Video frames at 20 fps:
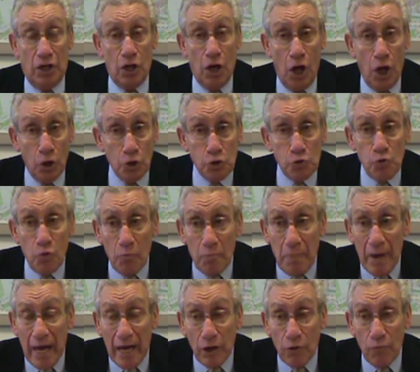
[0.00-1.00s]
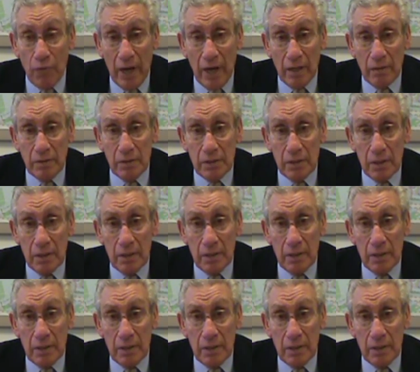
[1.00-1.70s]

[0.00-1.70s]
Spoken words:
cultural background.